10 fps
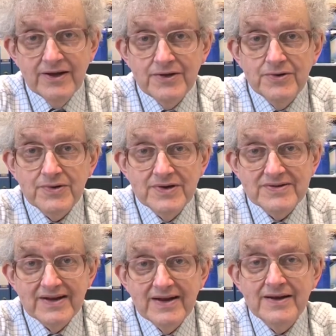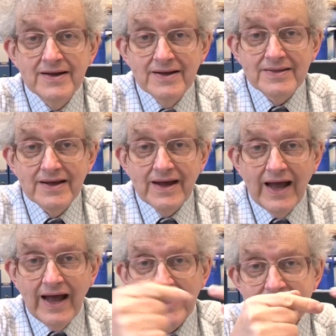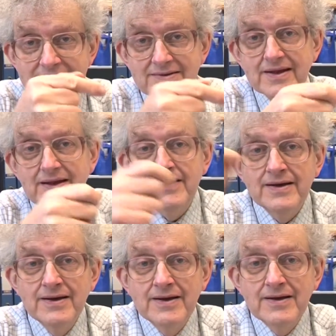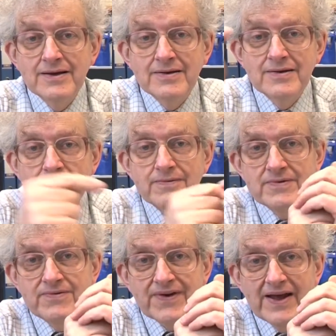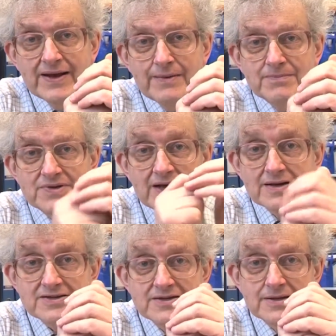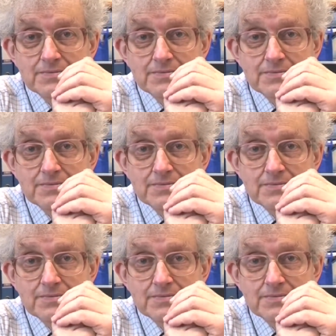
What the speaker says: you can see that as the flame touches the